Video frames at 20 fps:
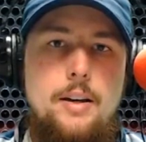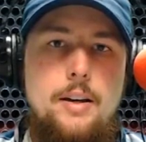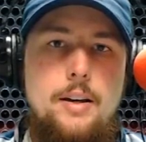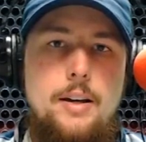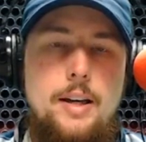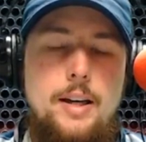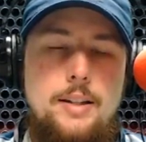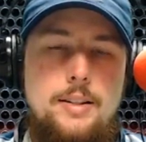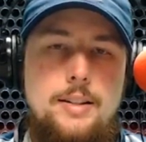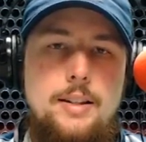
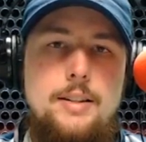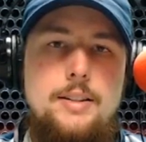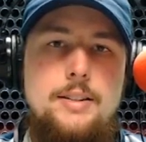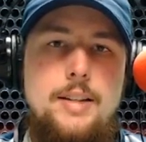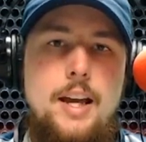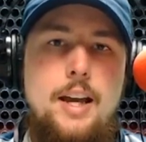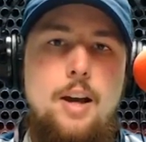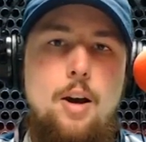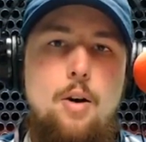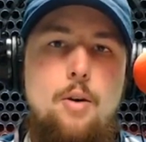It did
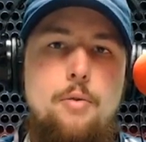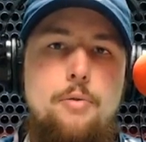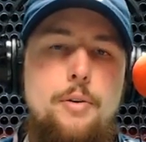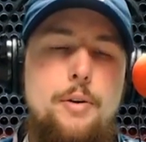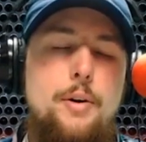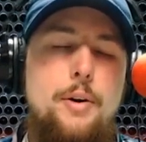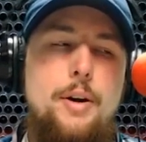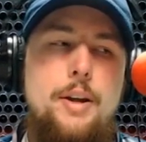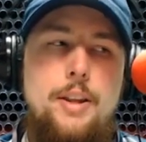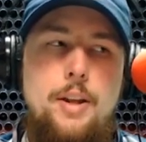take
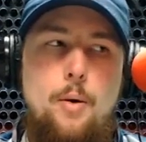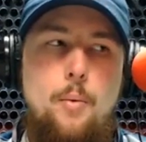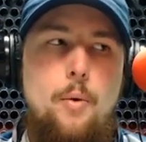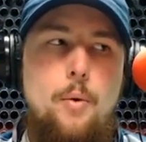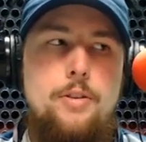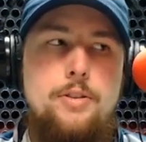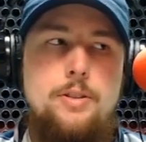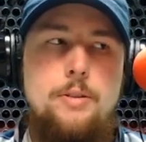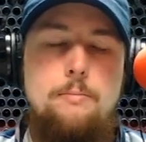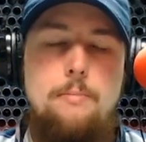over, and there
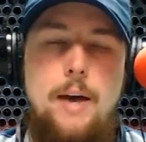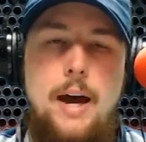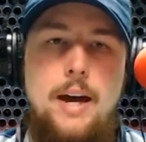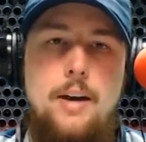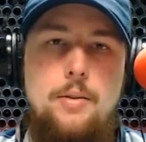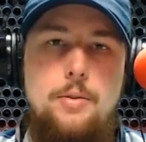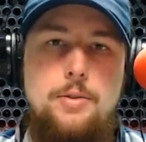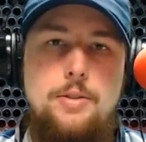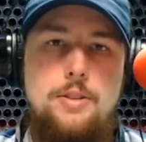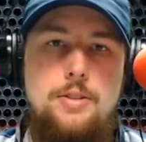were some
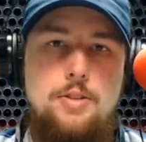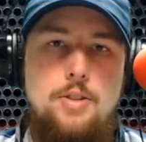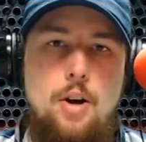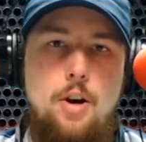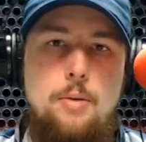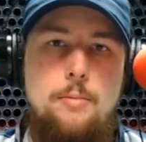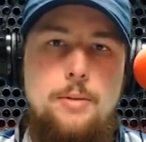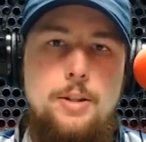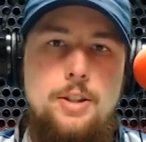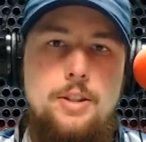battles and
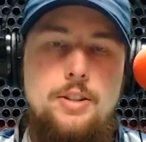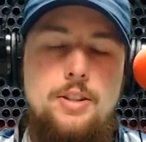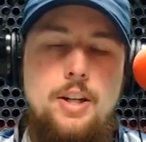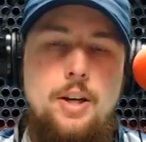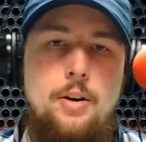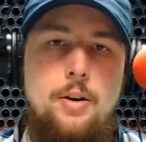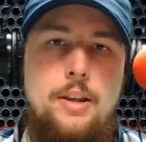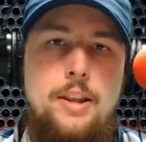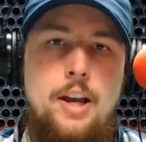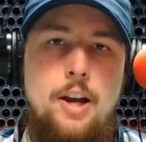skirmishes
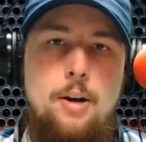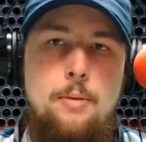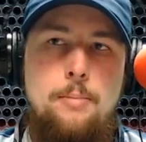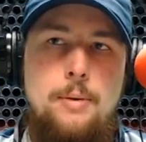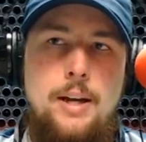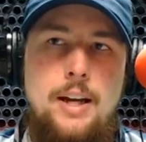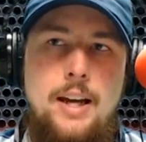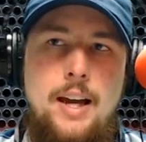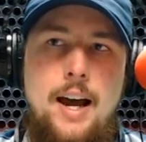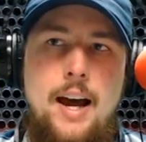here and there,
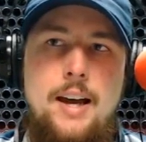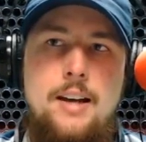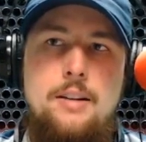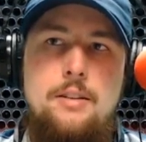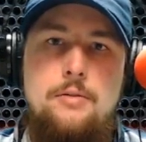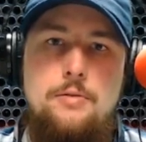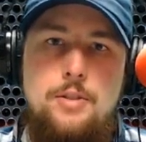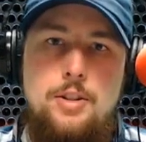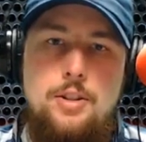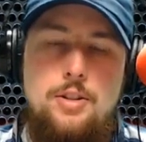but it kind
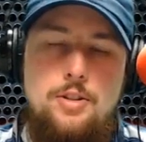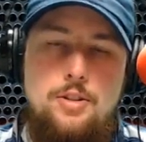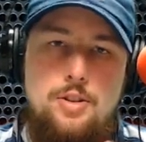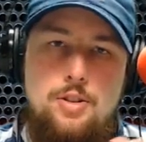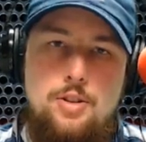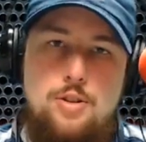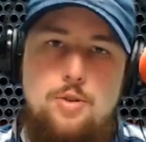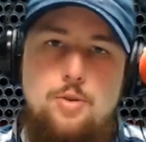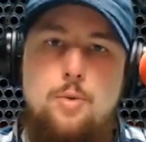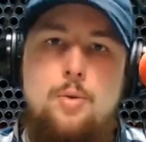of just
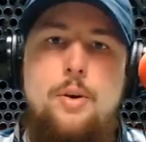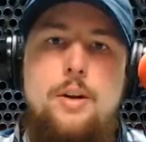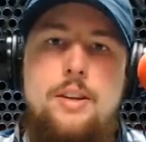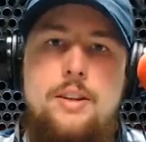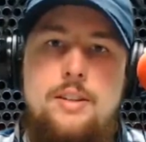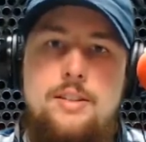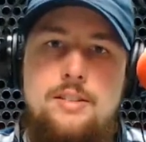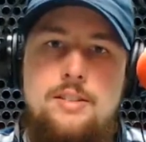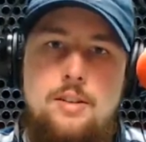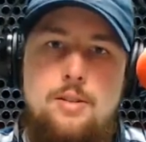destroyed
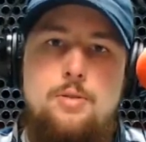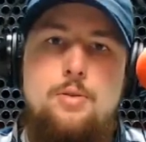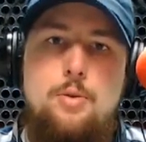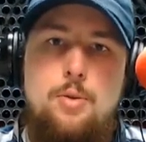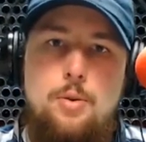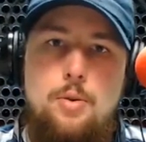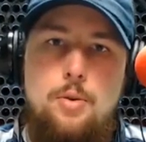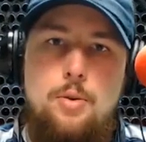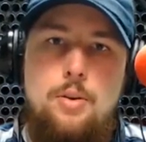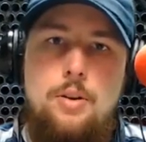the
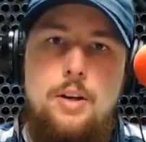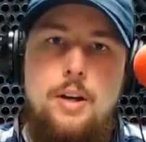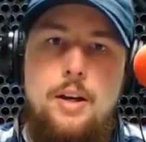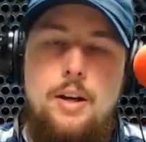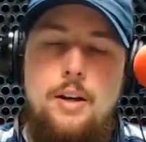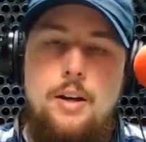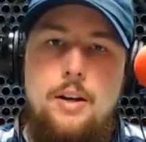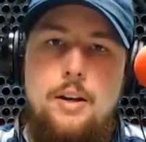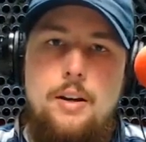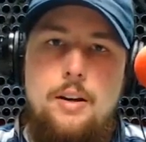central.
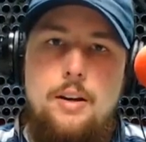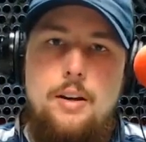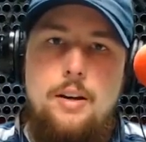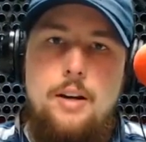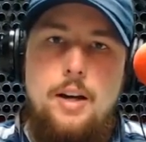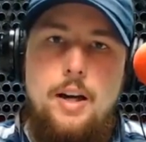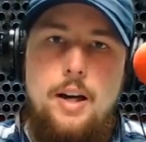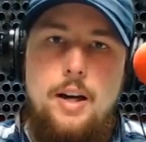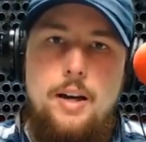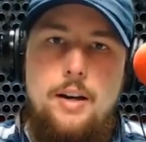
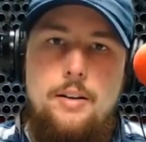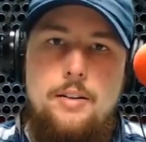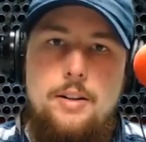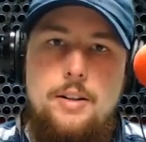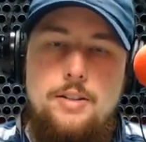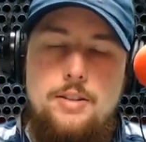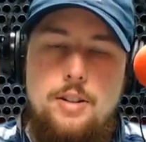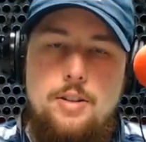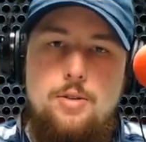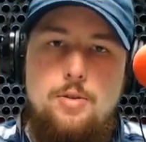Uh, the
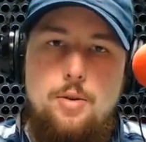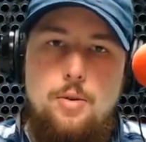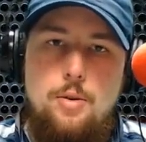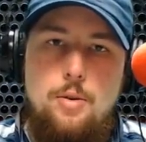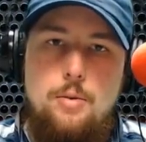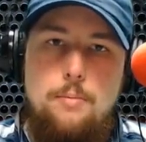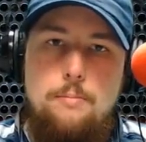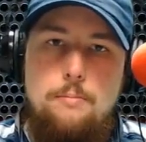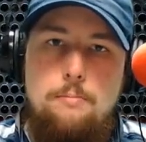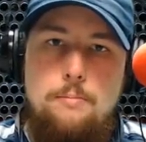
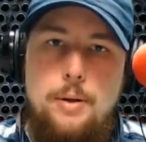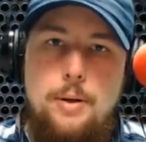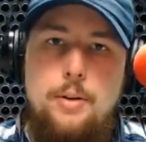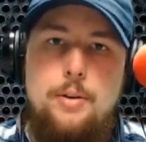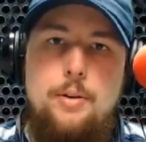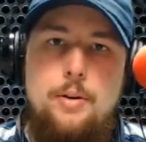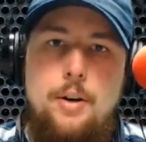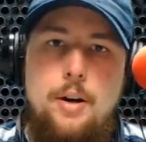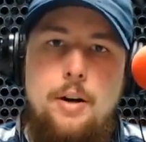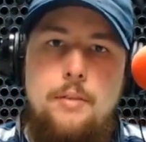central
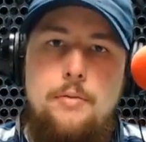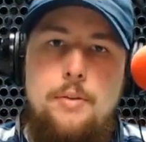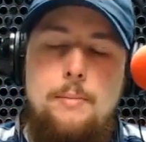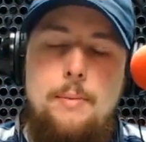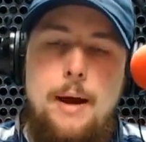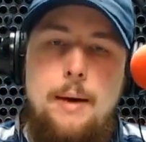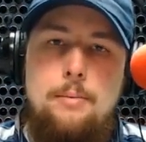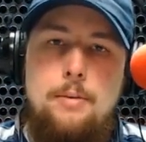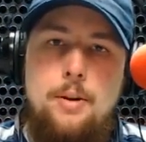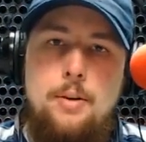pillar of the
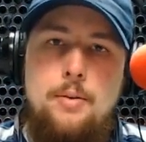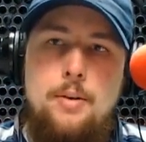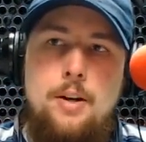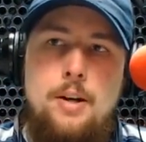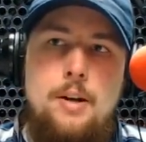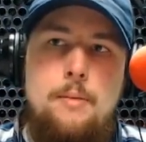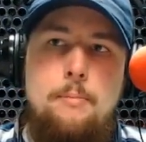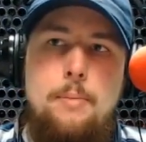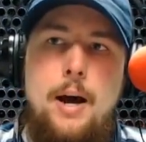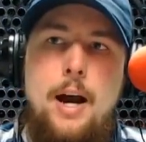Babylonian
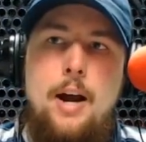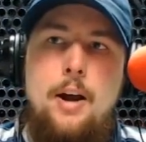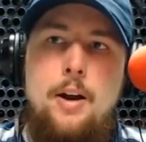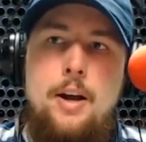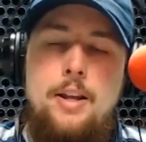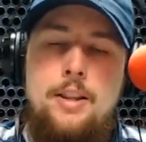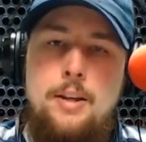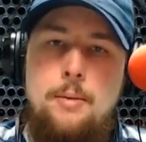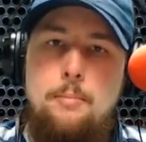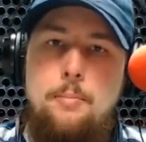Empire
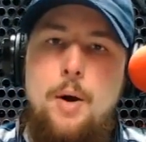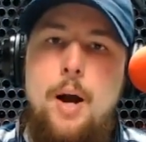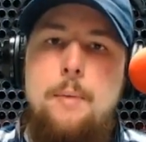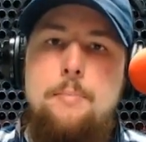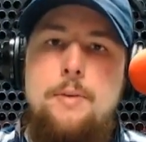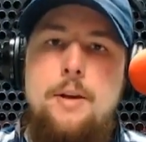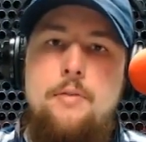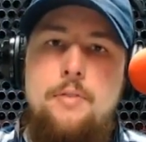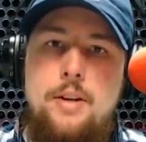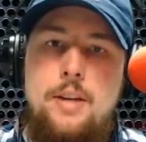and then
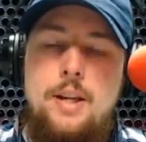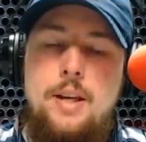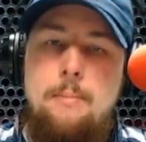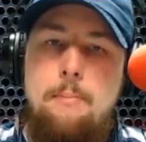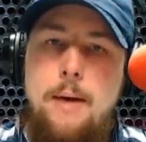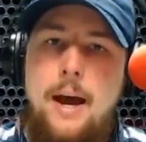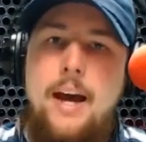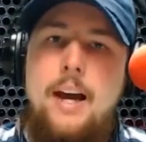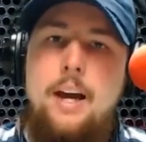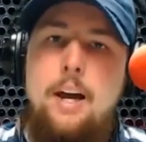propped everything
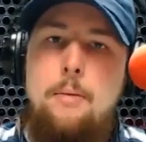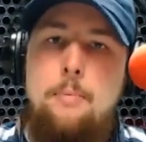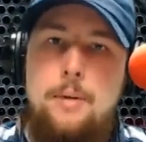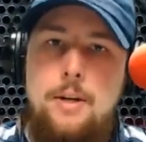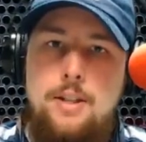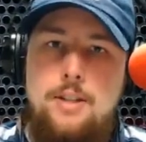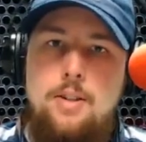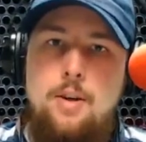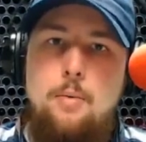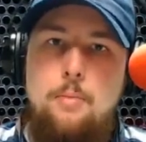back up in
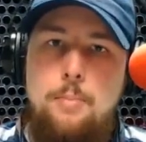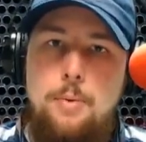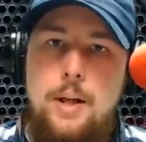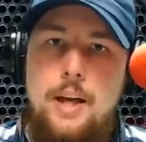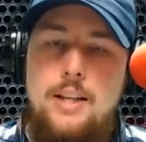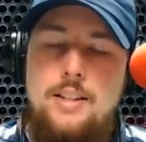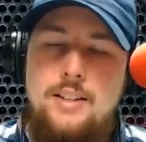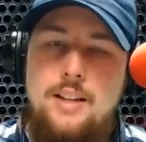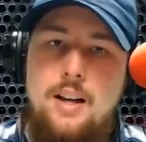its own place.